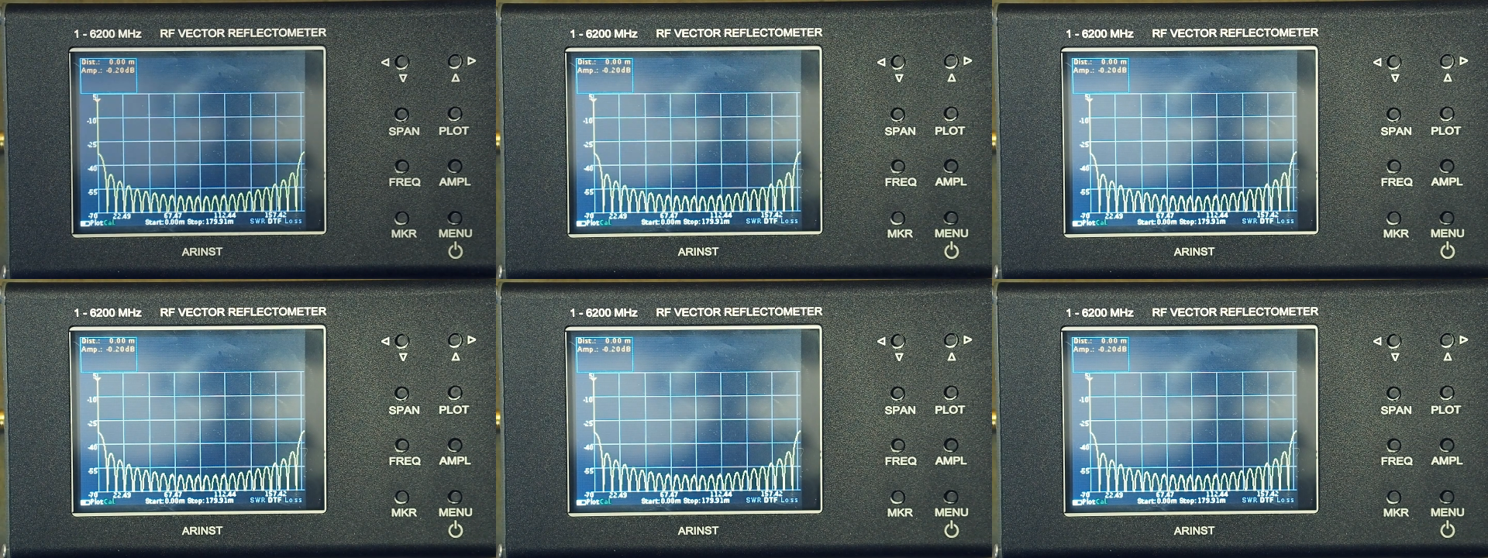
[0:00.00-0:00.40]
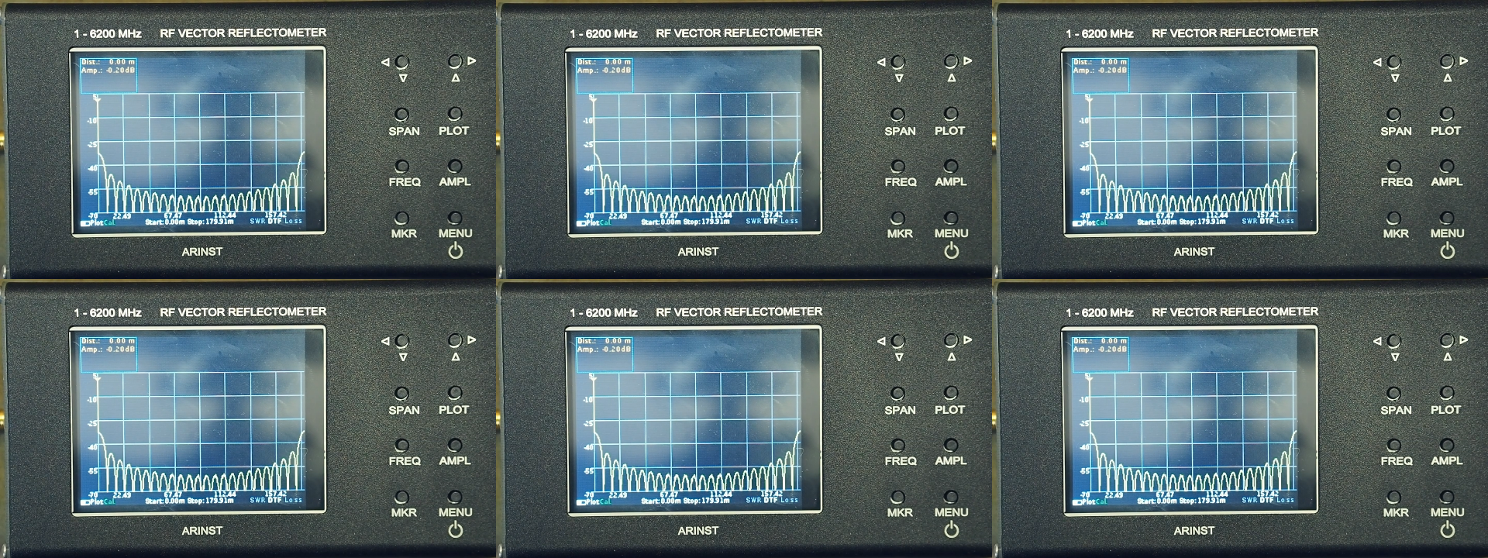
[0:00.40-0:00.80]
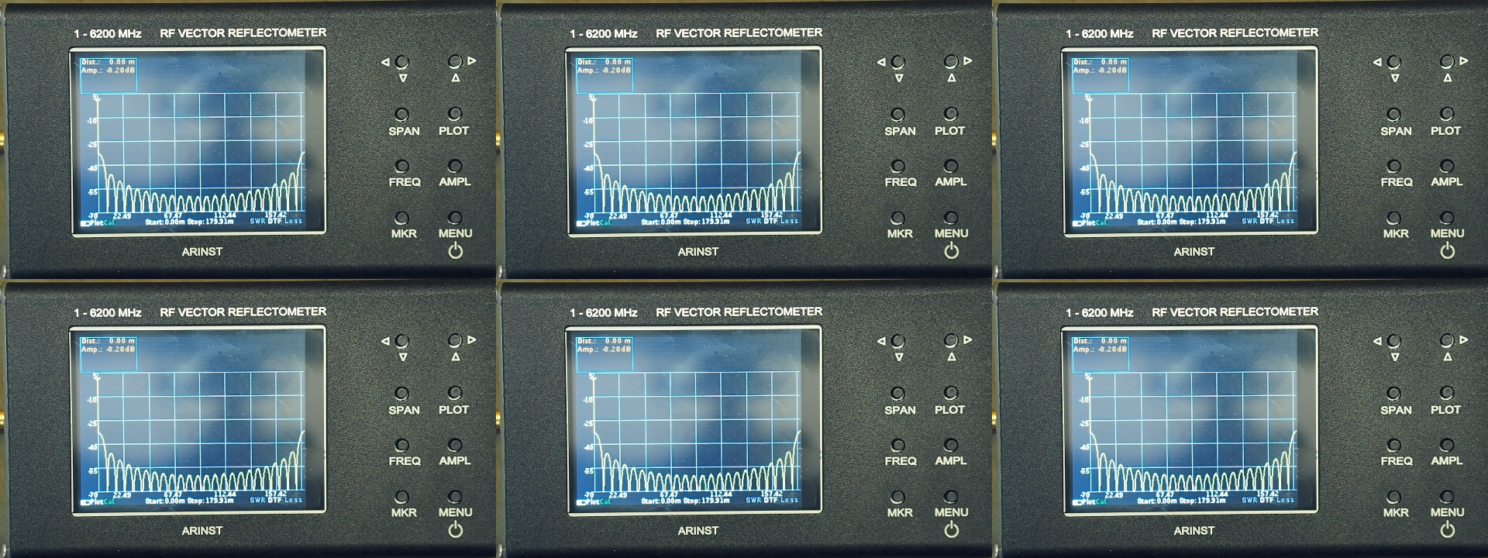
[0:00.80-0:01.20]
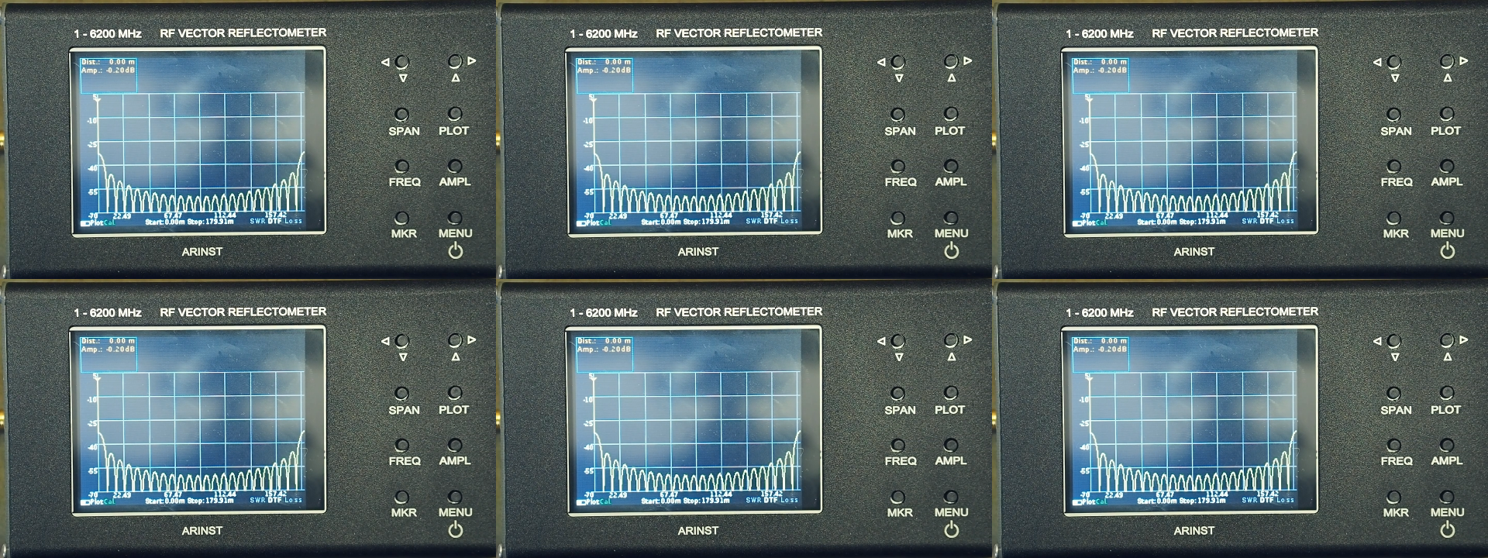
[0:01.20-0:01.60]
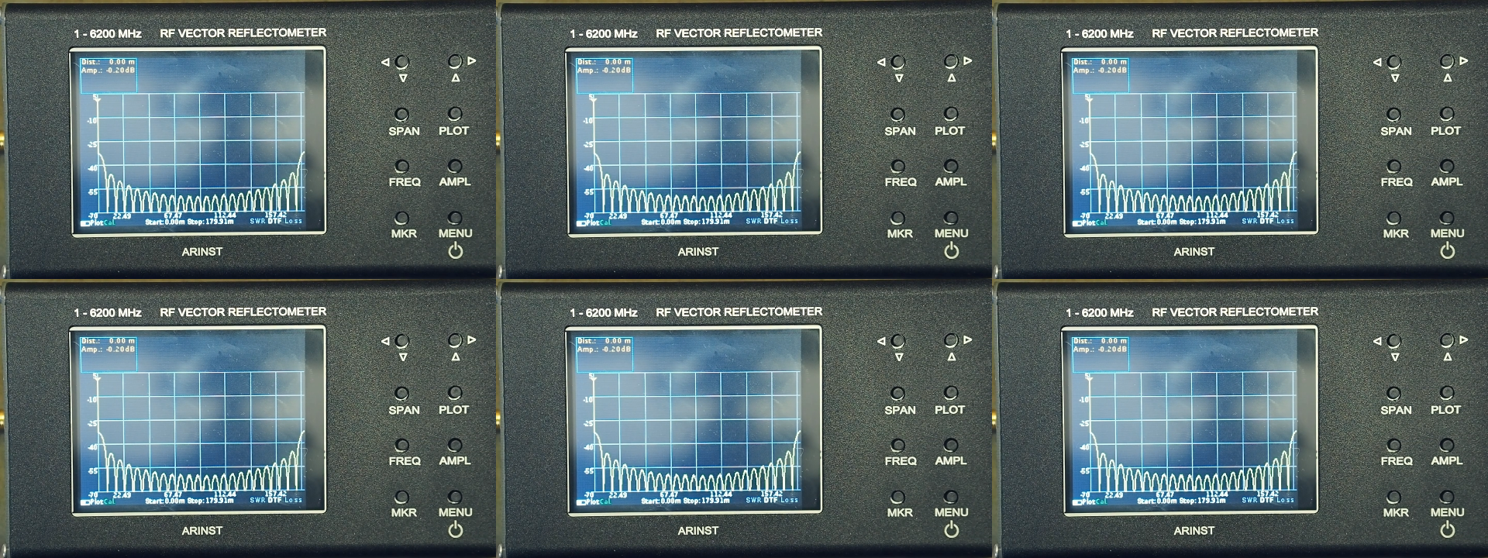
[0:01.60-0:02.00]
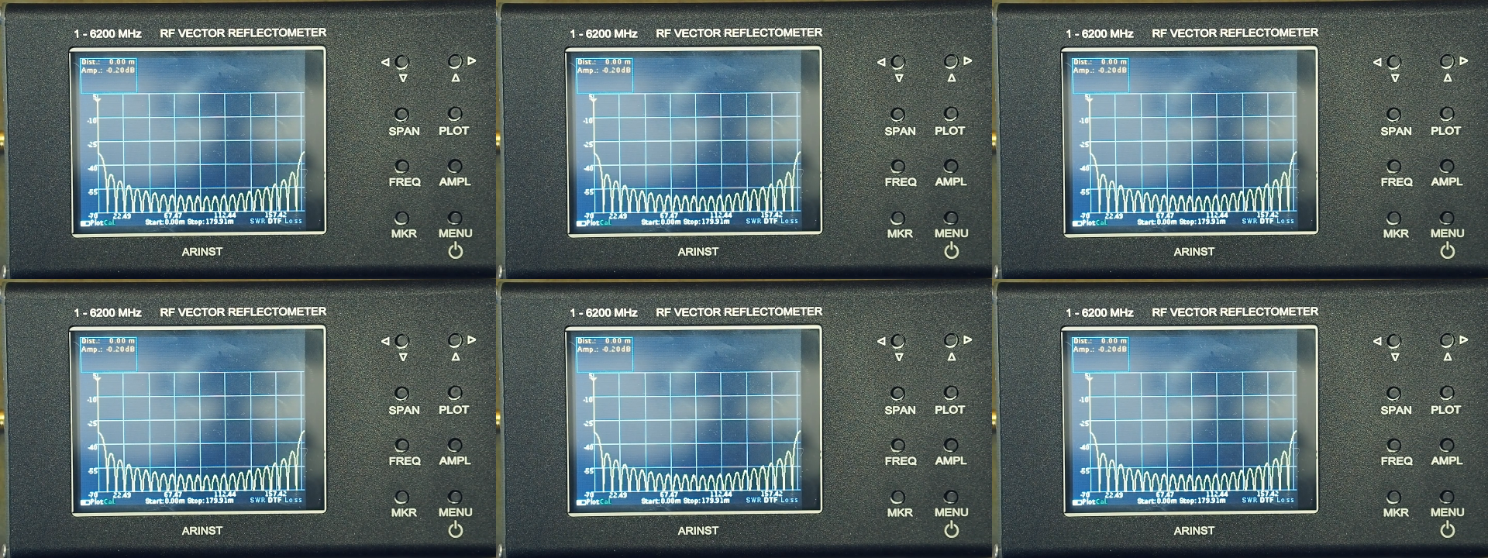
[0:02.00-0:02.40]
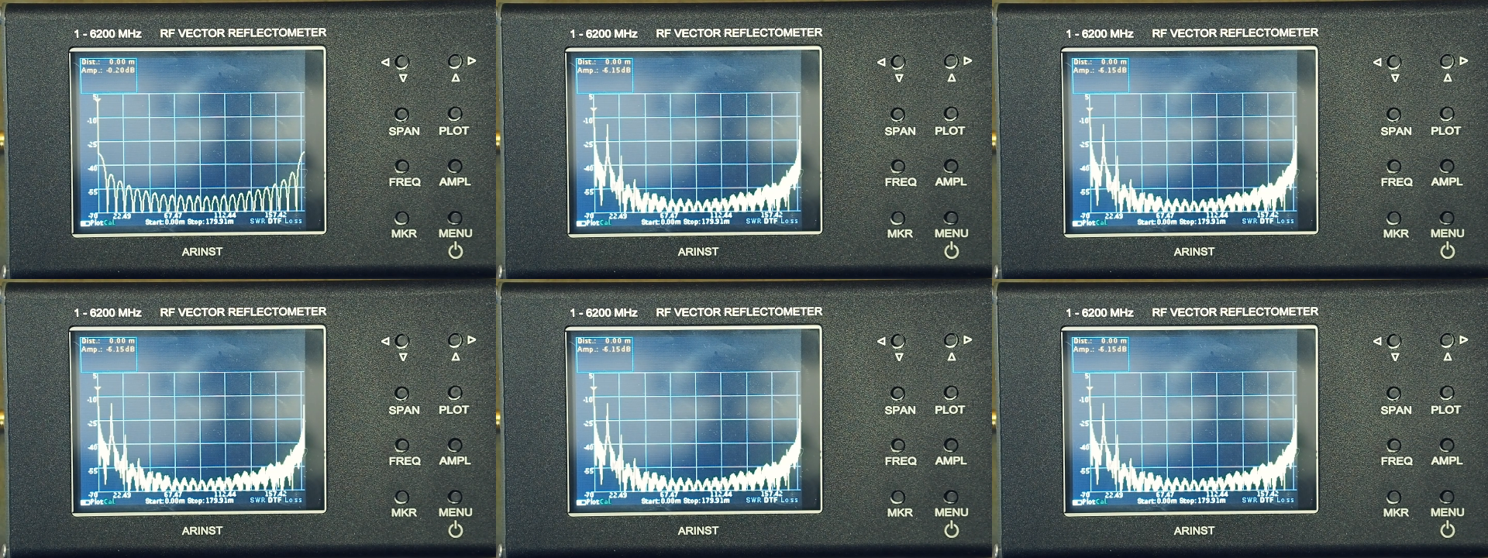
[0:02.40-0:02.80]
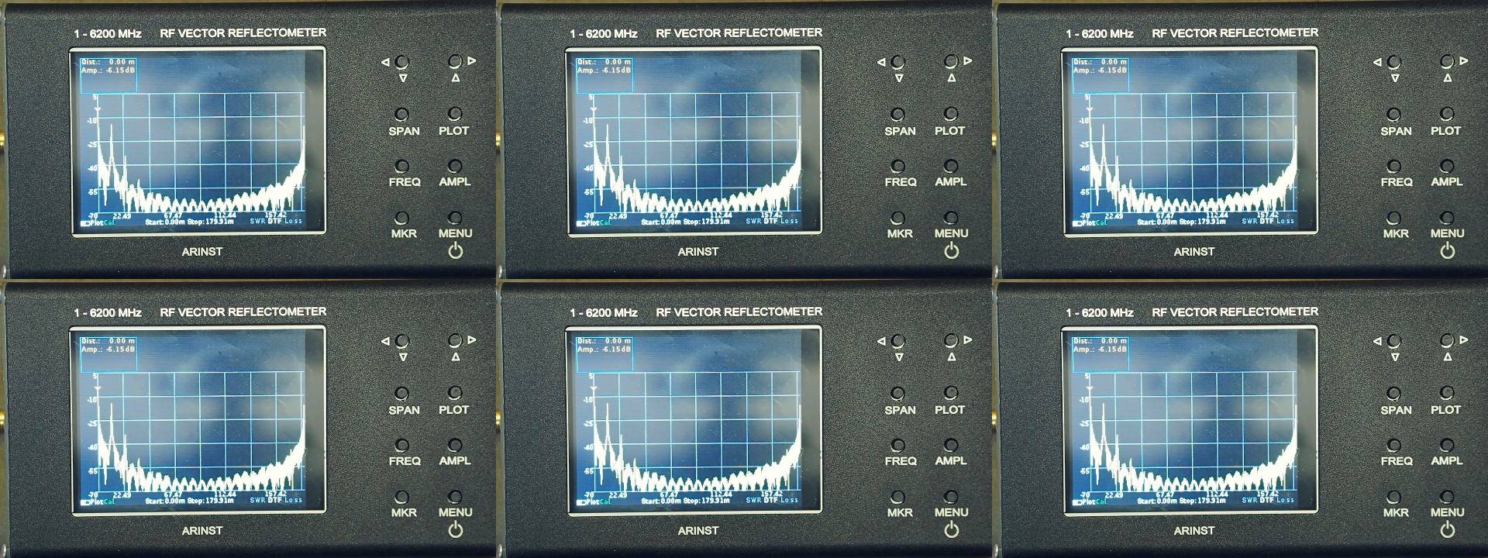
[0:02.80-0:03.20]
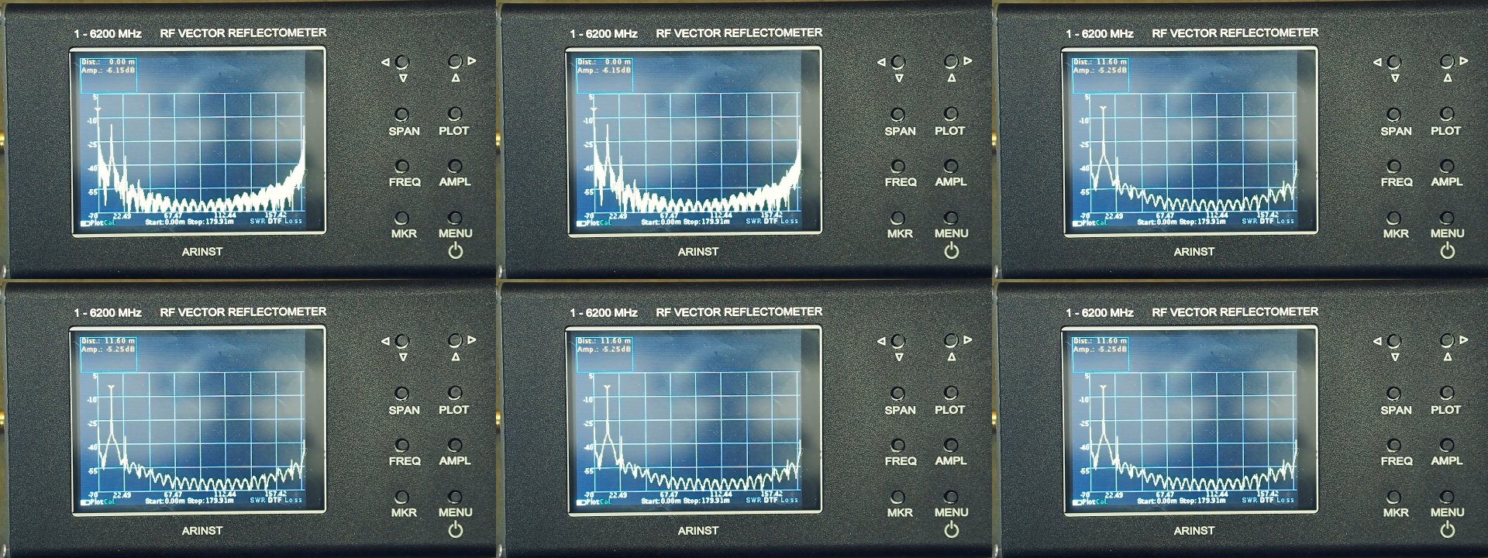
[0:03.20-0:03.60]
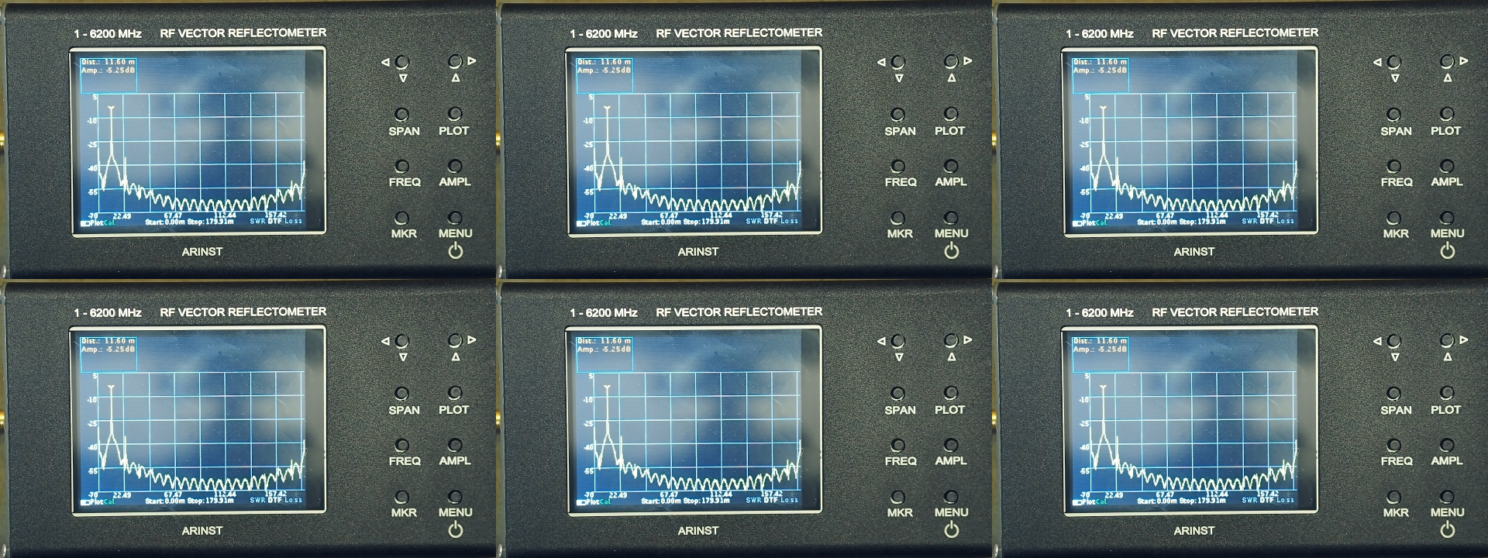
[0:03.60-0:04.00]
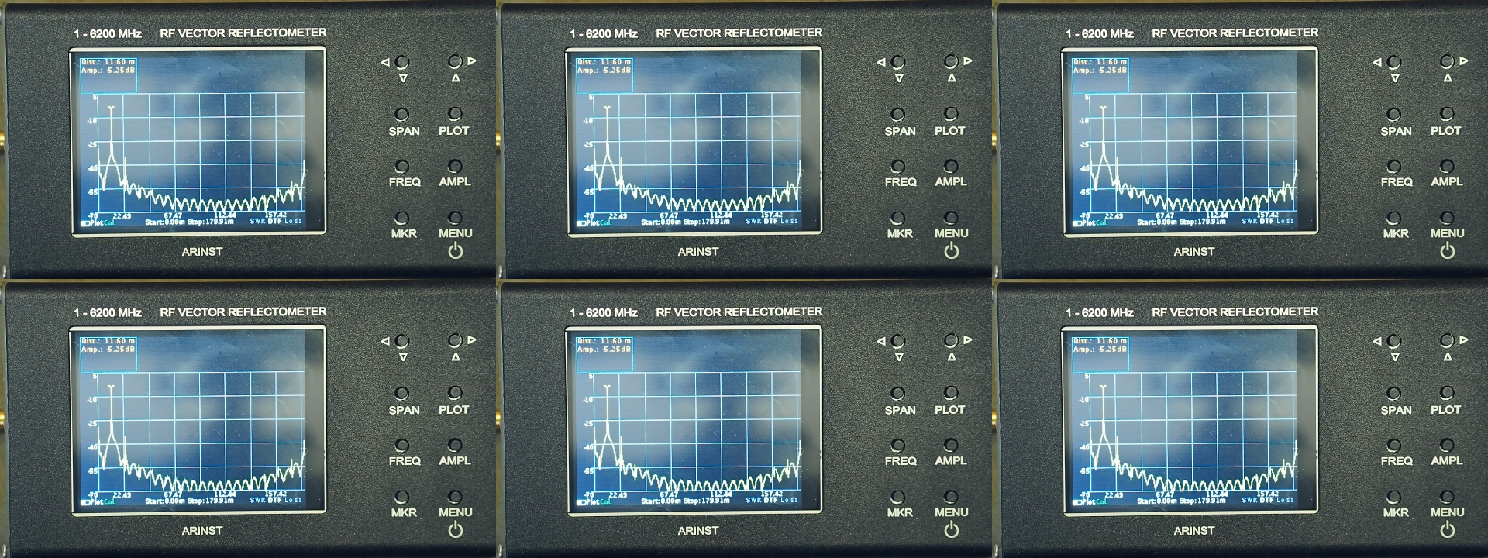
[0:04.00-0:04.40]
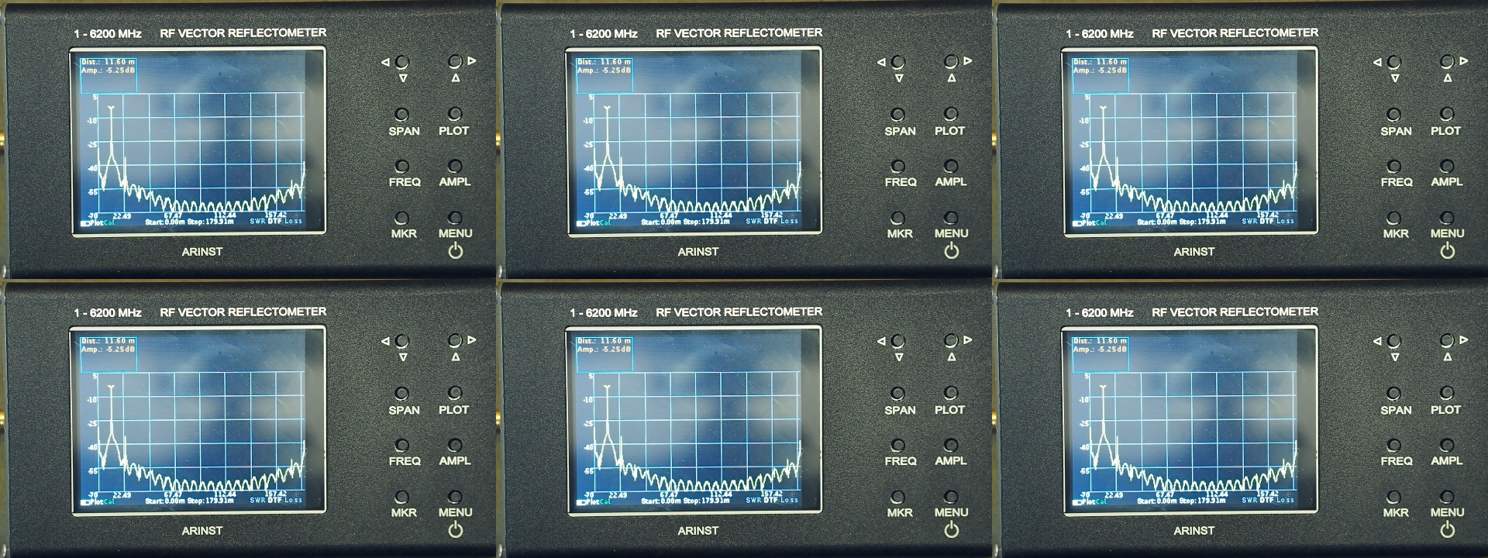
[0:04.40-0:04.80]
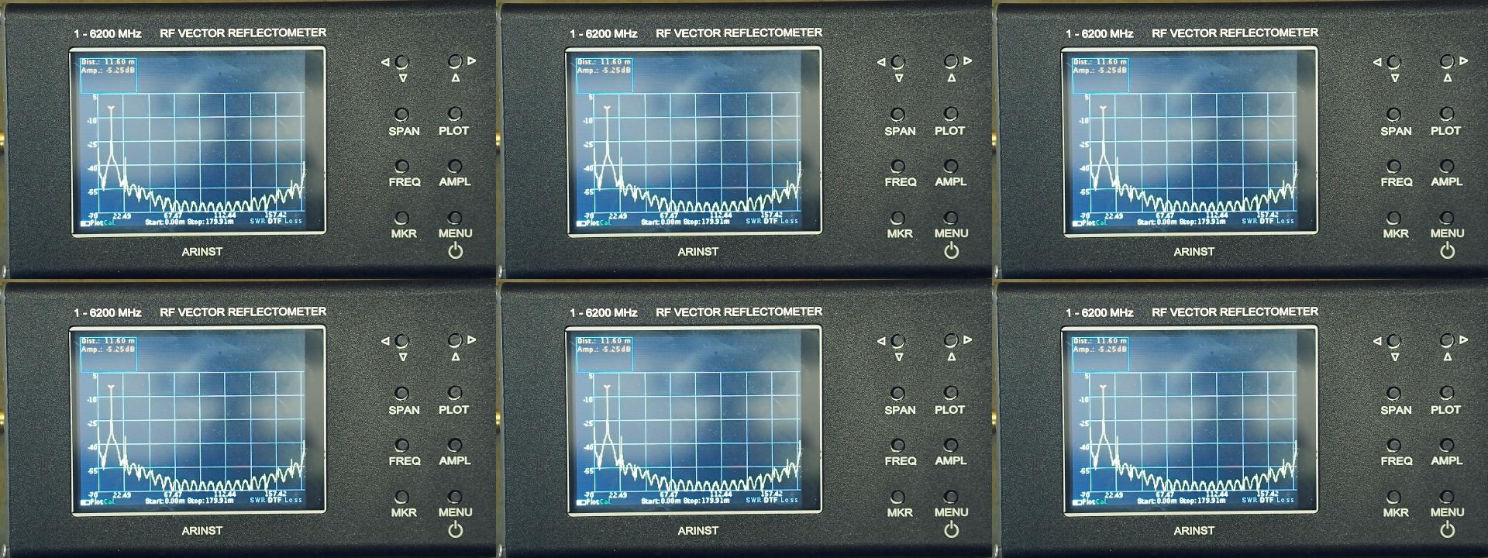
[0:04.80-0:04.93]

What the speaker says: No face is visible, so there are no lips to read.